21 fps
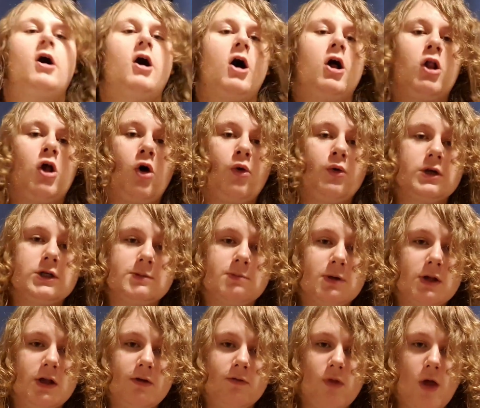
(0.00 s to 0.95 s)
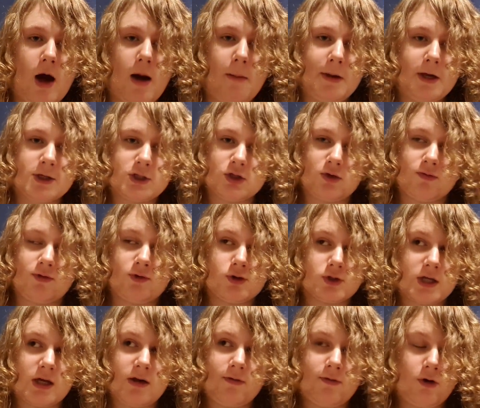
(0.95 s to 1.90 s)
I'll always believe that, because if
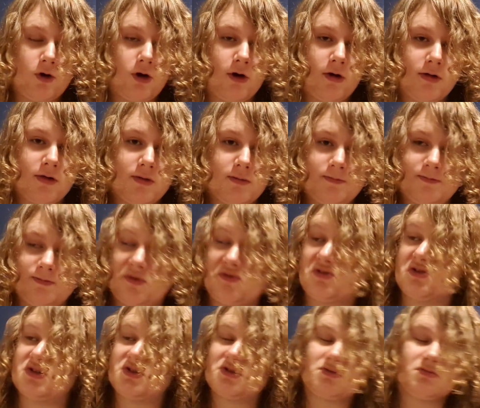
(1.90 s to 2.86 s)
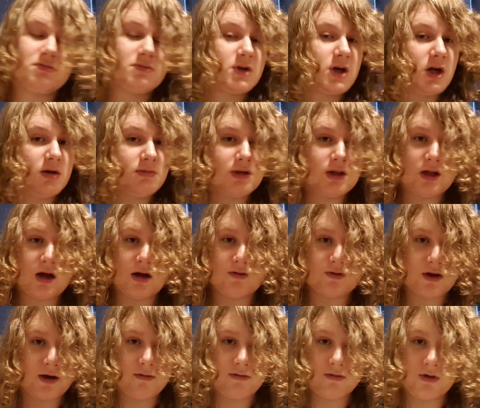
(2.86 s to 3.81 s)
there's life on Earth, there's gonna be
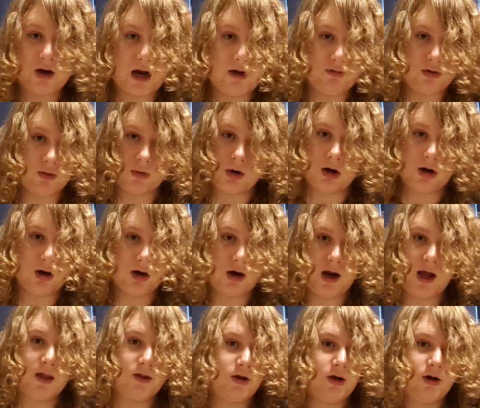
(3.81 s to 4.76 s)
life everywhere, and